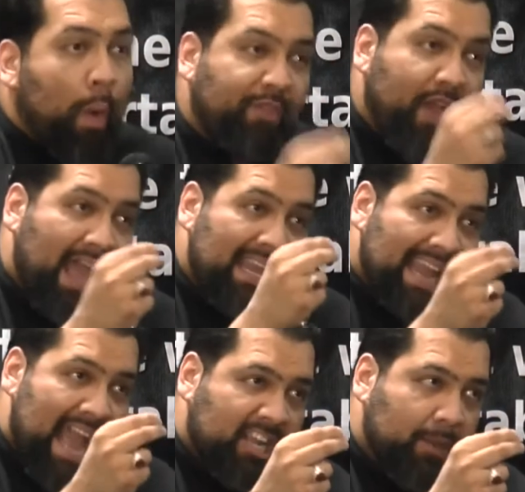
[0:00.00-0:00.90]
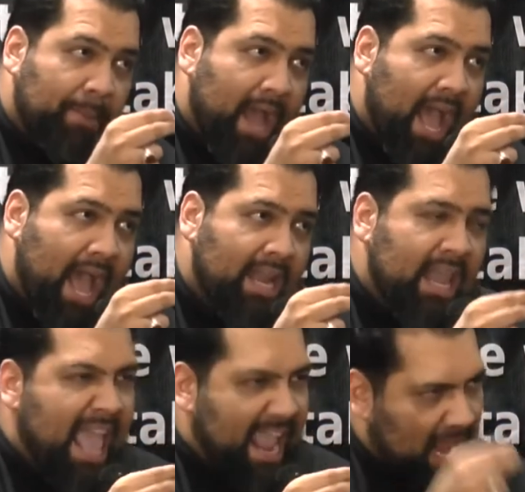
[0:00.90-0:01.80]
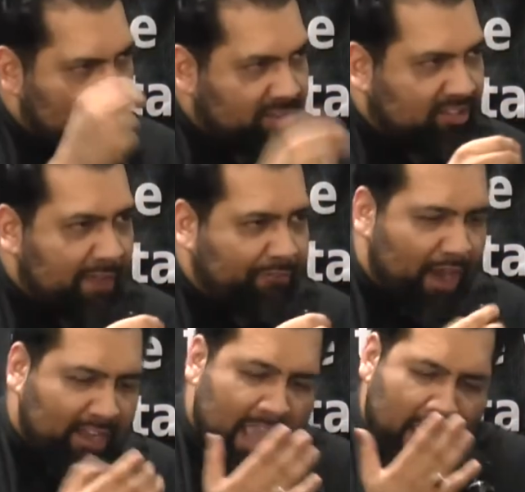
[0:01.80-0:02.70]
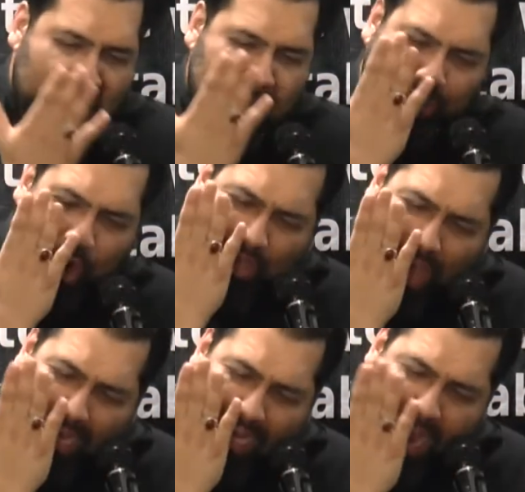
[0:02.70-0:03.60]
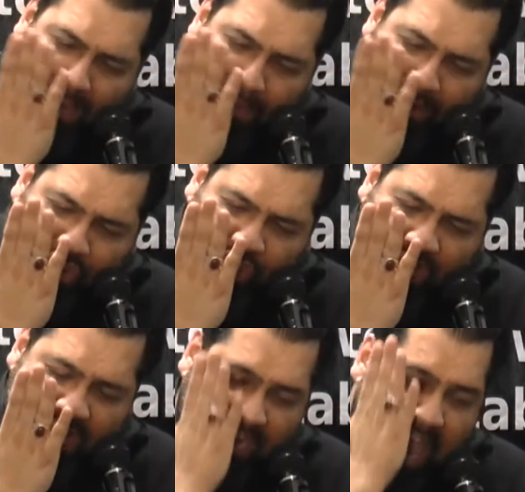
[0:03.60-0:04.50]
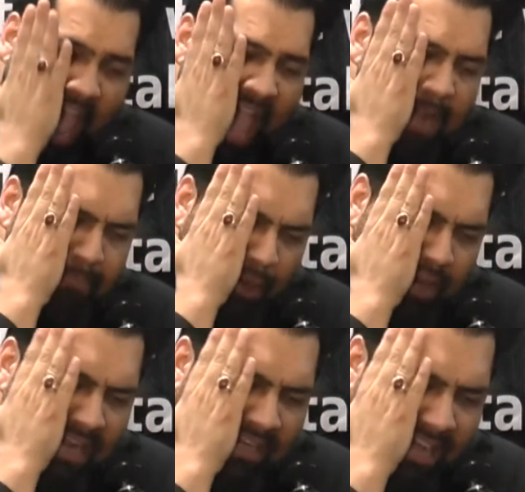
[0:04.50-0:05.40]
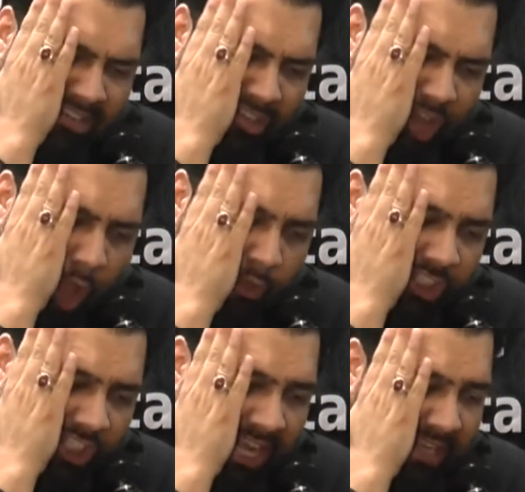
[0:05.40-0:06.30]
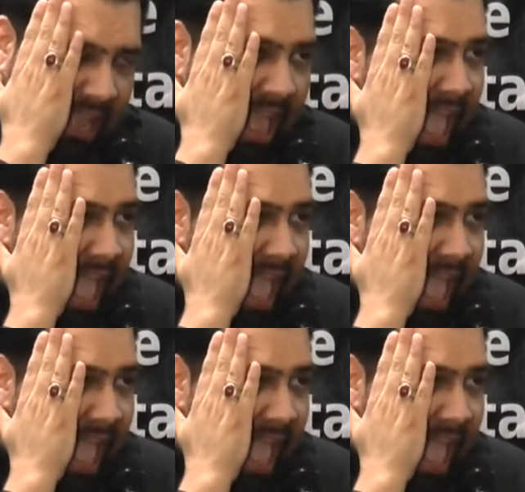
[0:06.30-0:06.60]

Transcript: With Ali Akbar, he was different. He took Ali Akbar's cheek and put it against his own cheek.